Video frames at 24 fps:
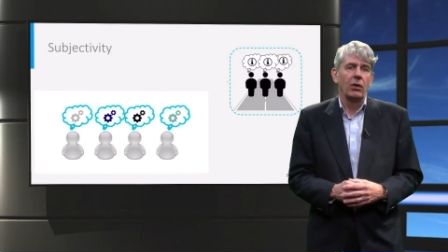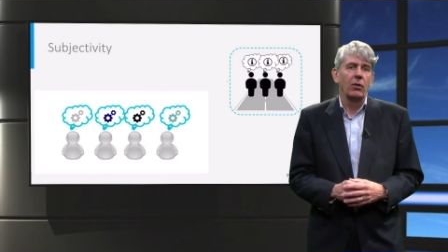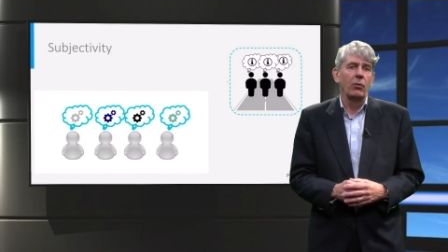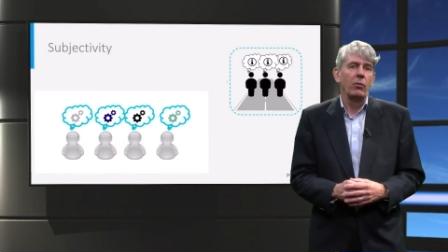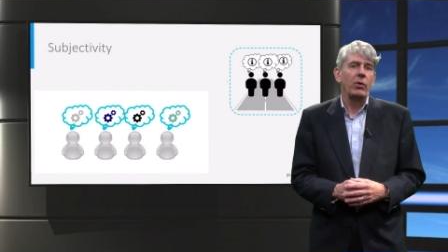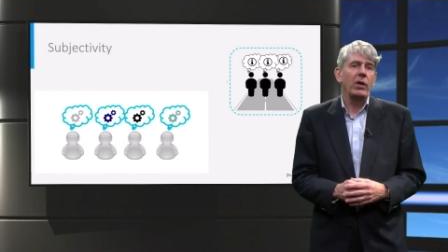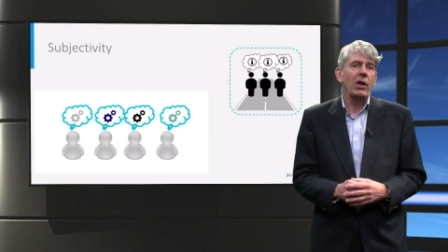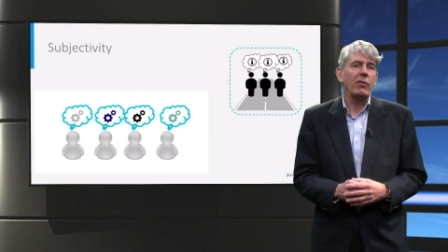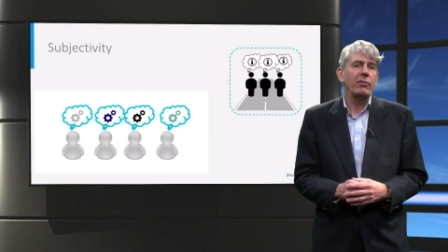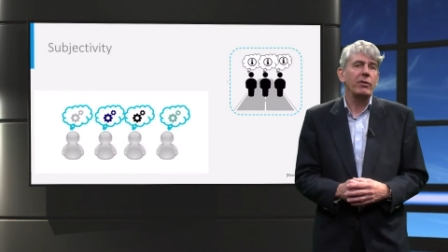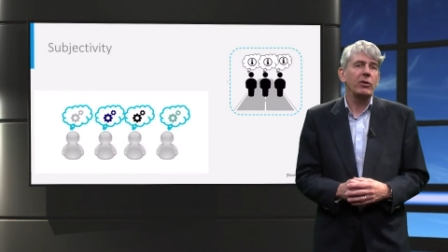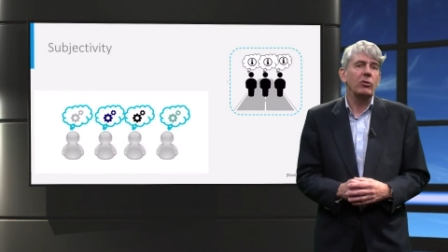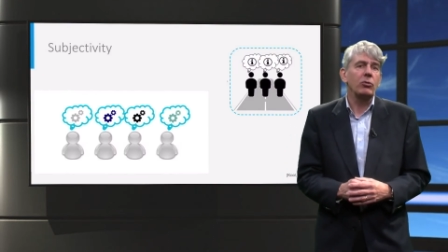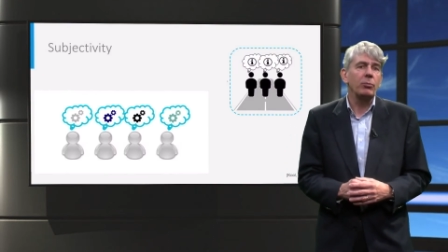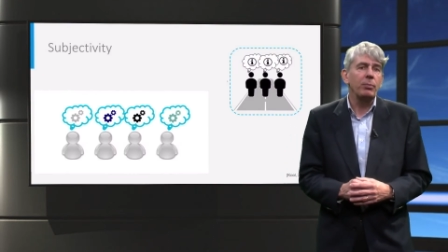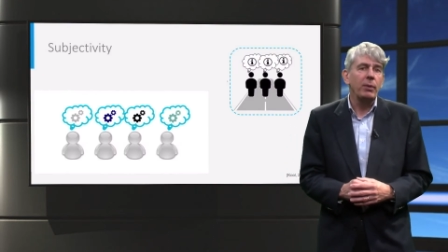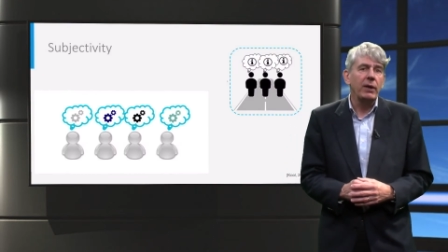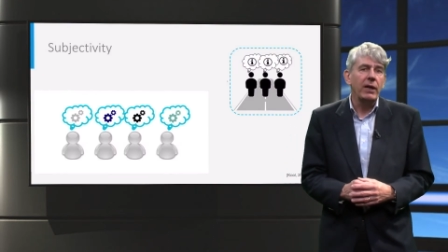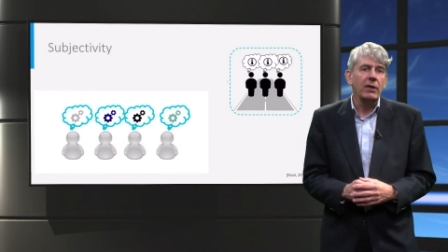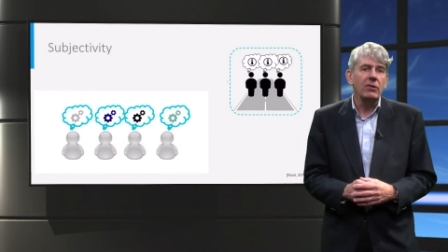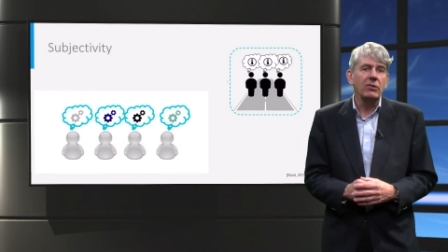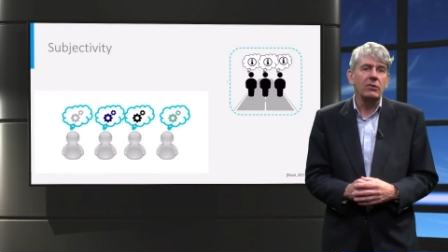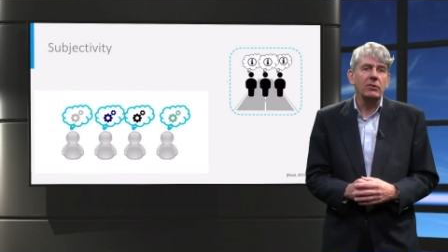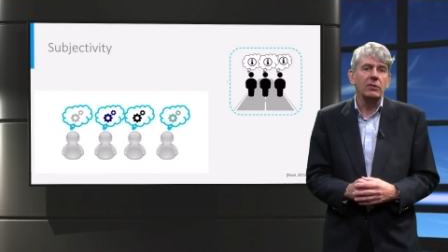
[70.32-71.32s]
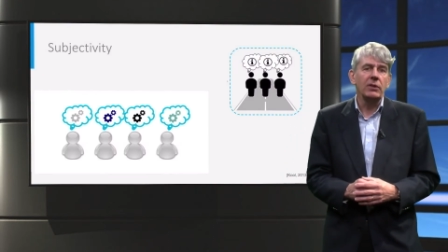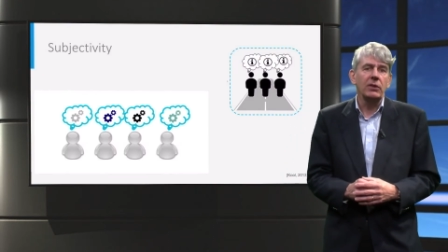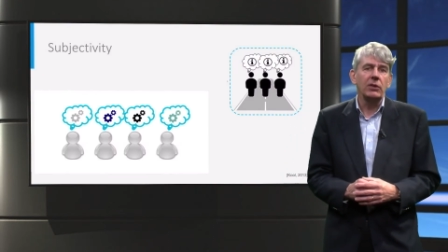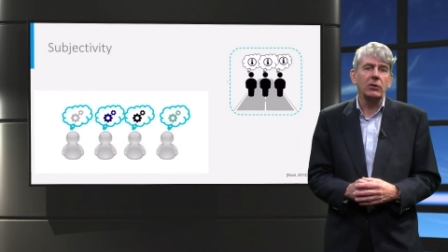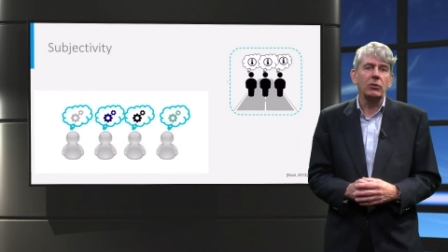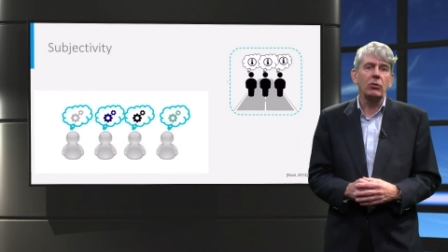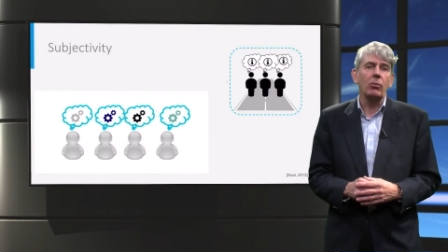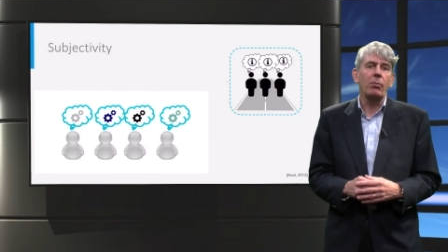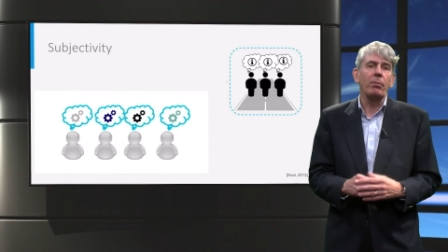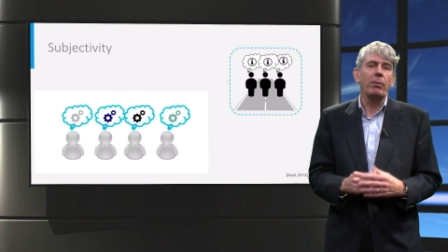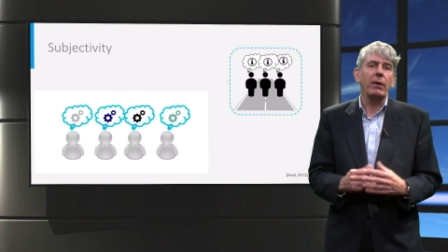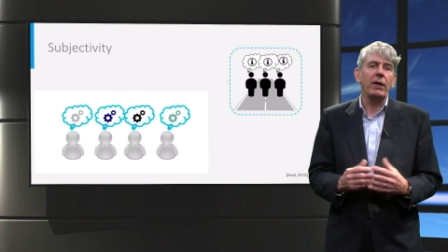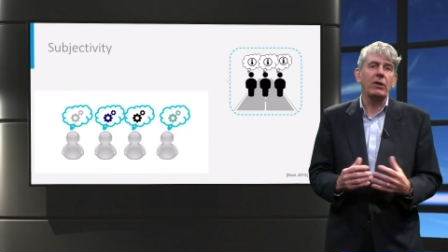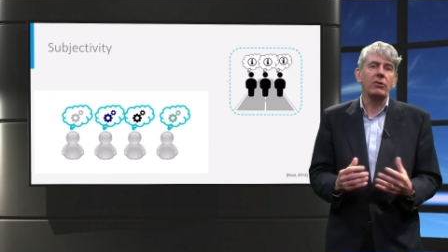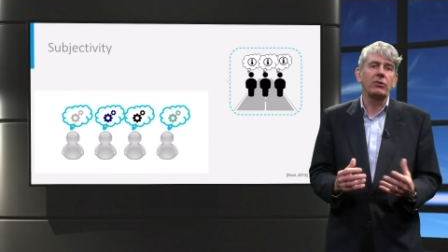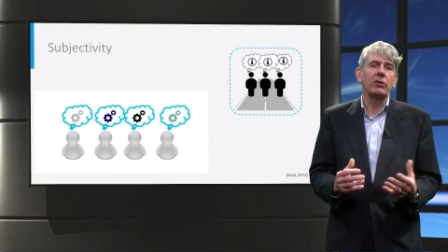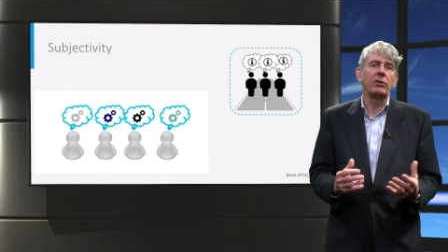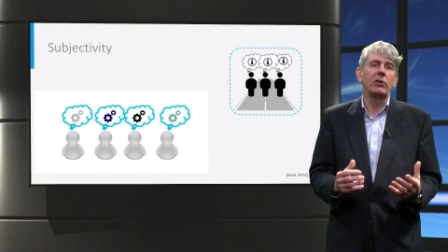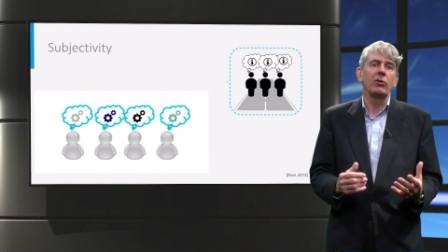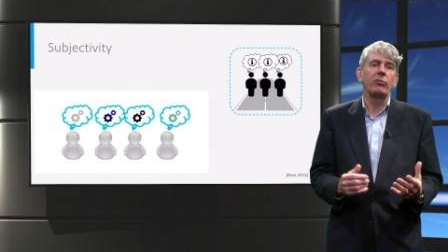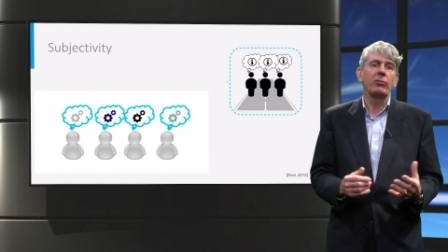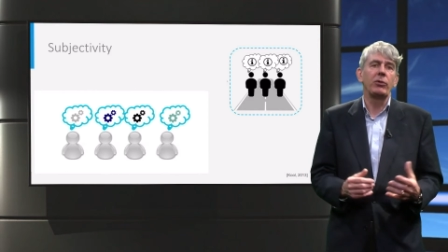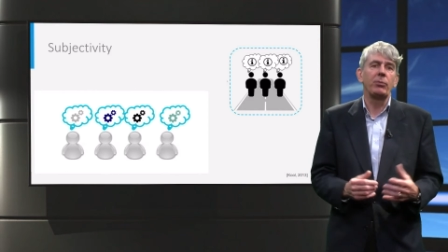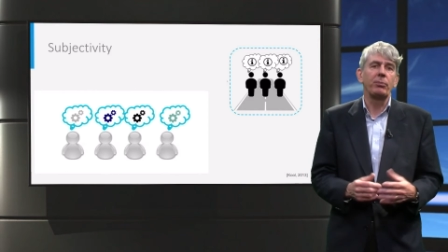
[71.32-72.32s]
We have explained that the
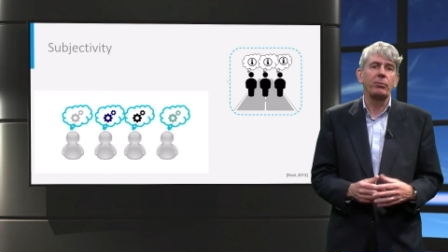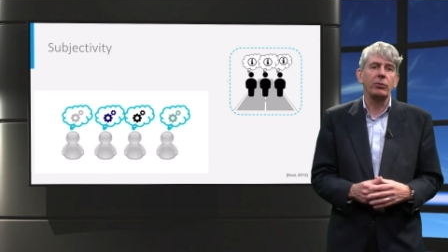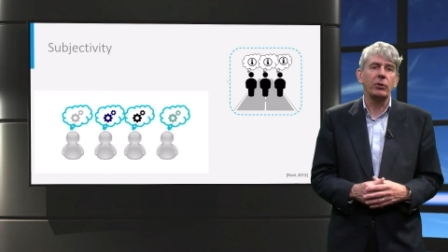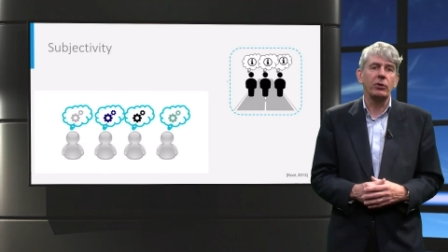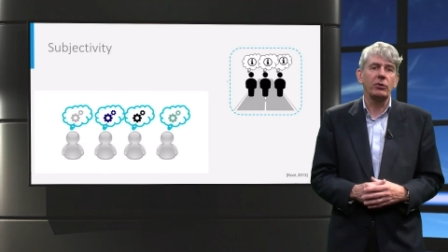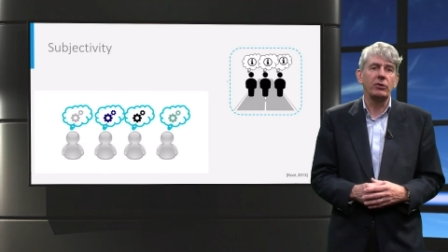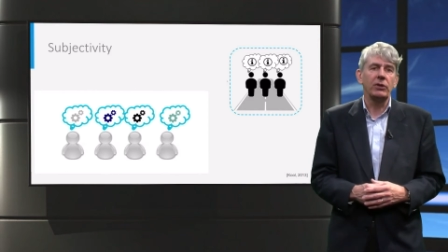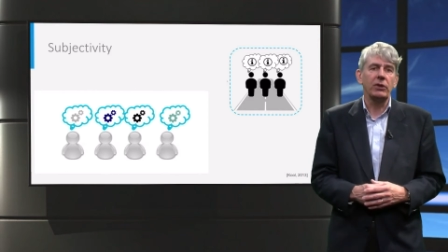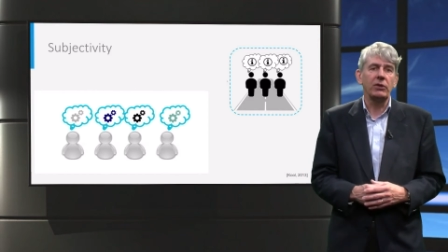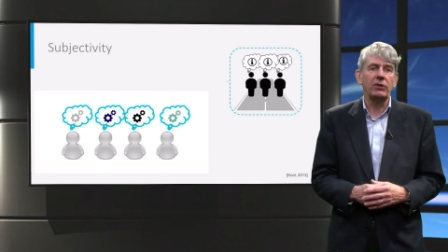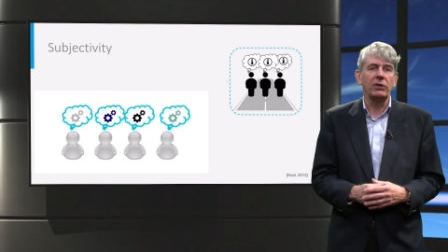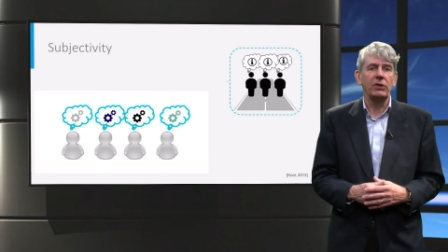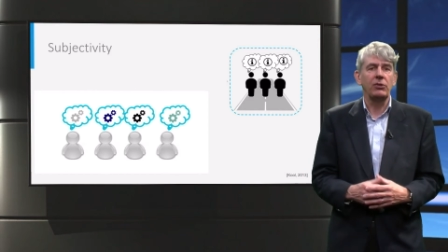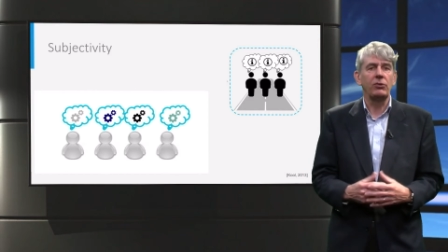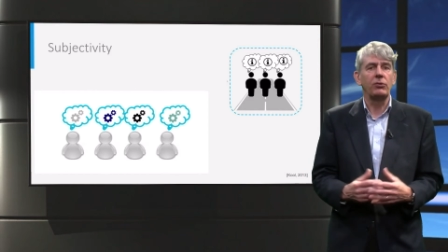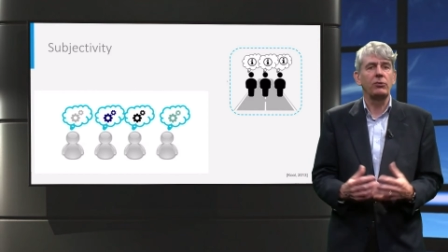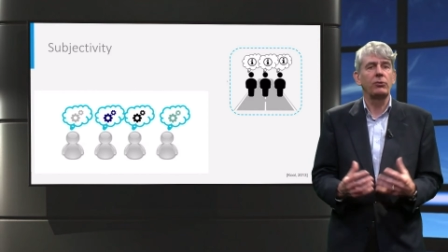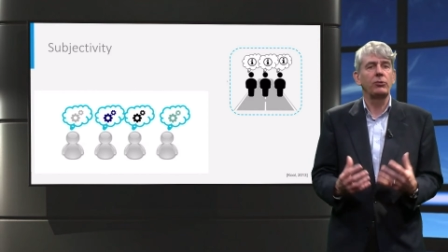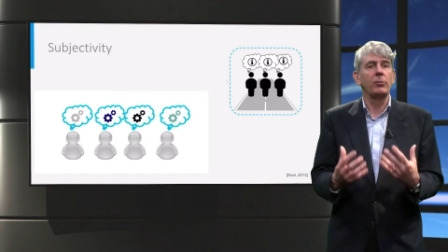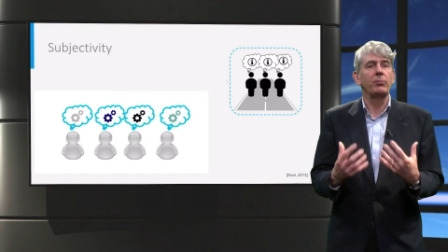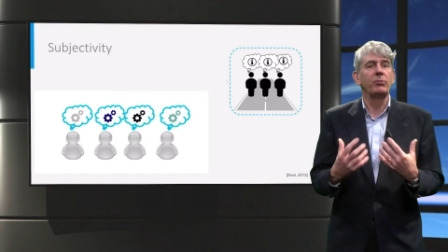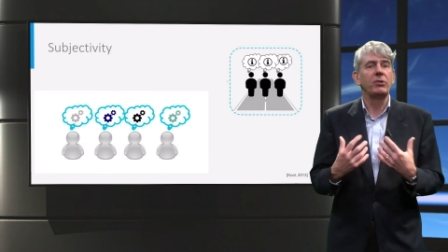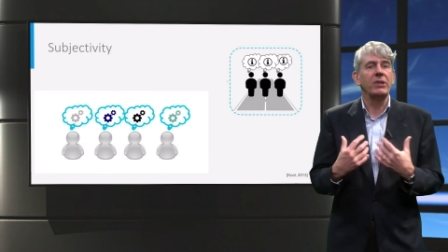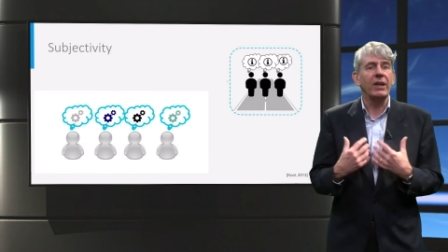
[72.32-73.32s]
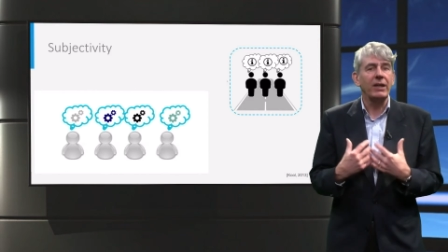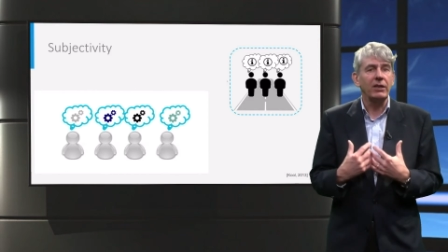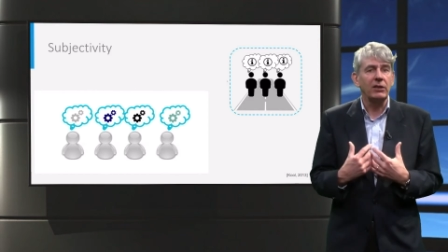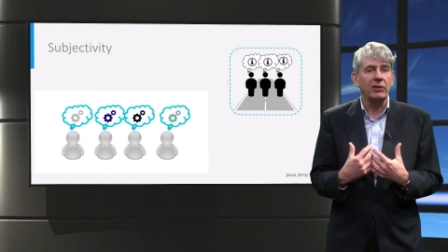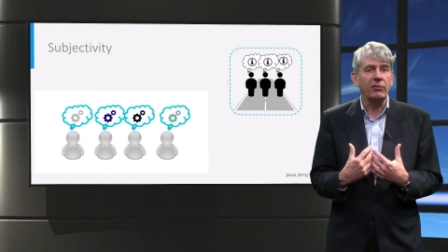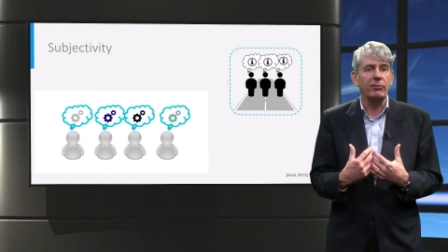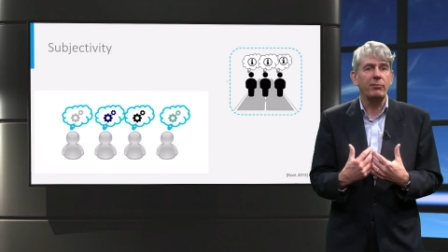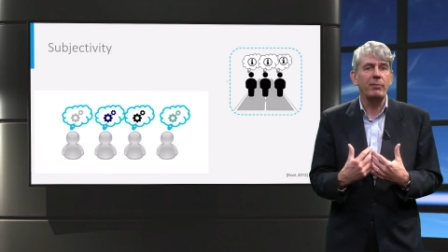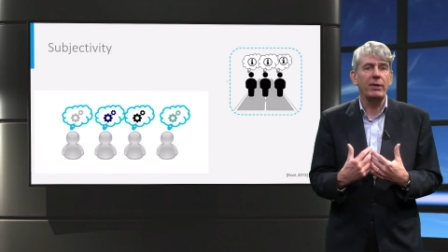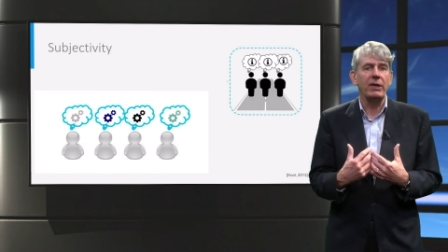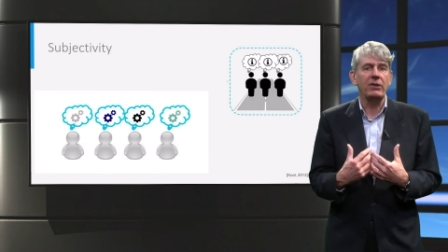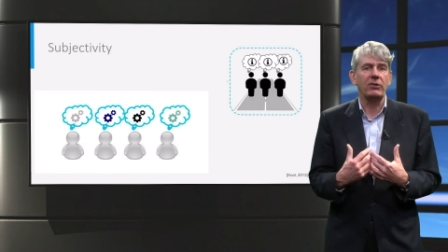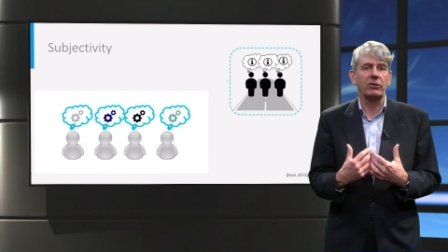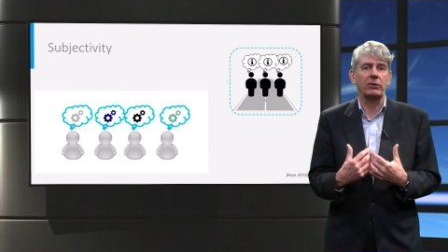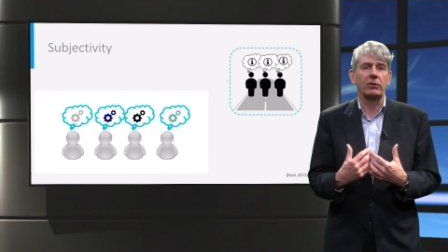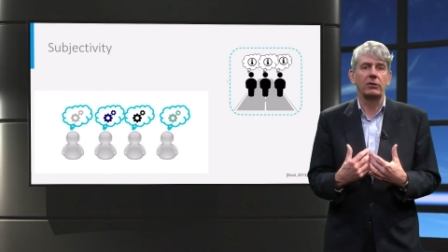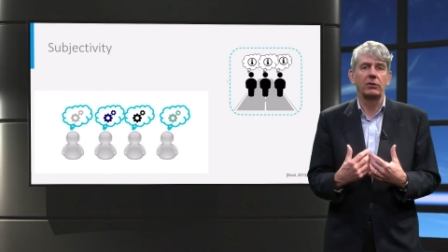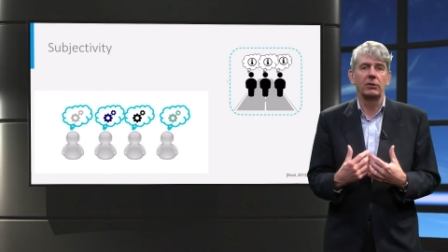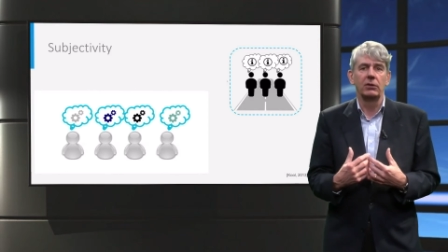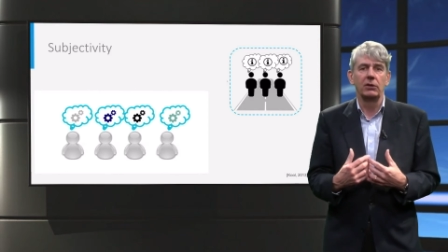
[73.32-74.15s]
complexity of the project is a subjective matter.